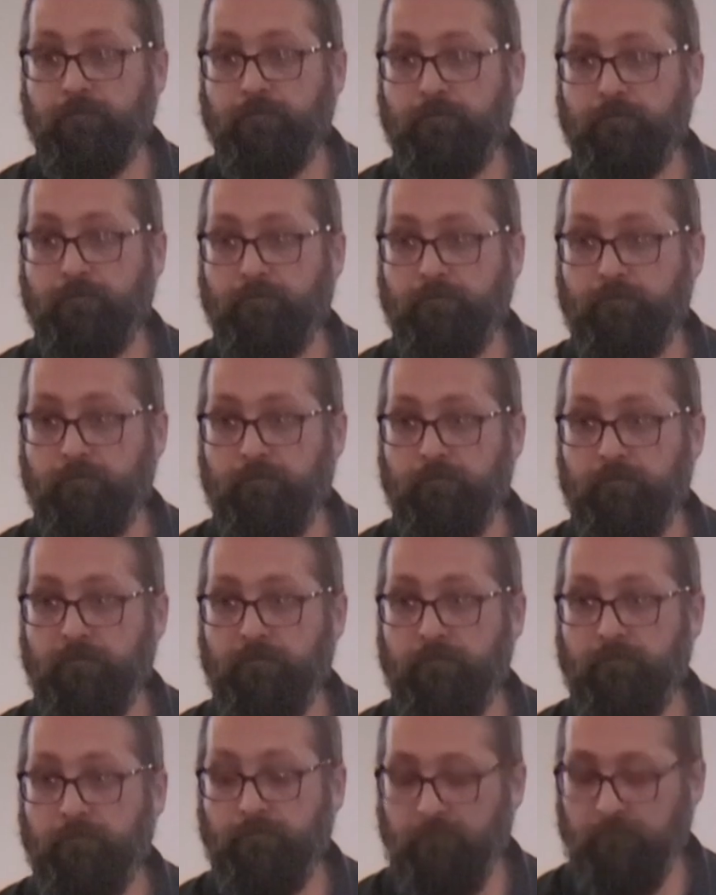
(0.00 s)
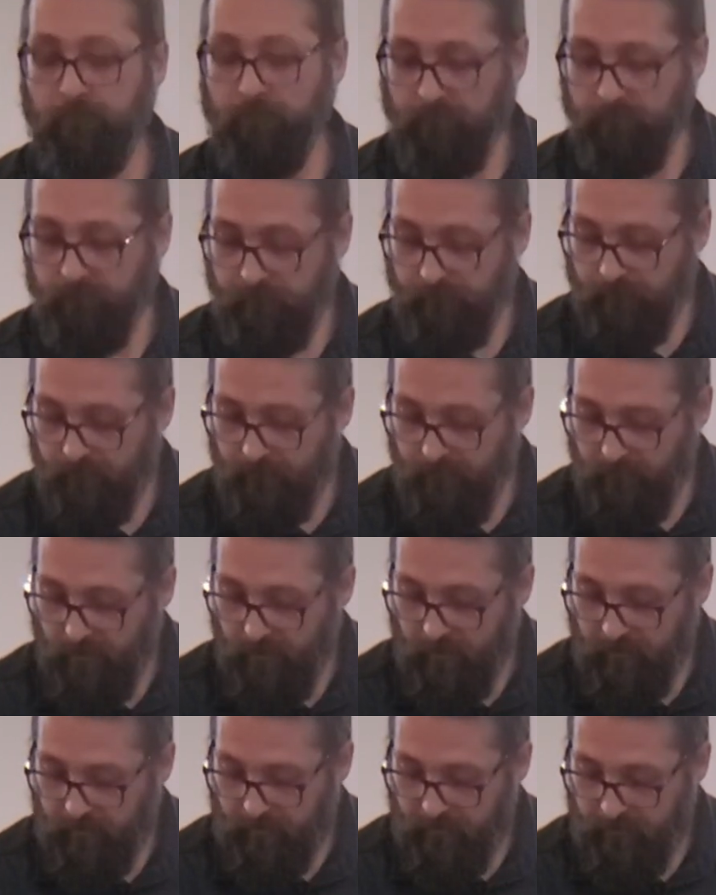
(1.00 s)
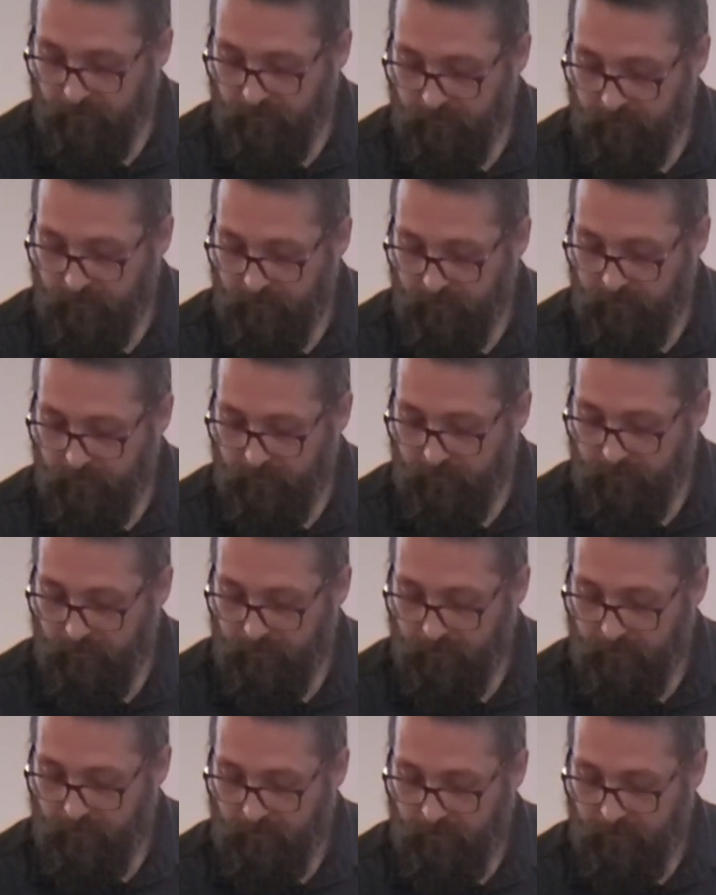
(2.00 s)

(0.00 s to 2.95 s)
(no one is talking)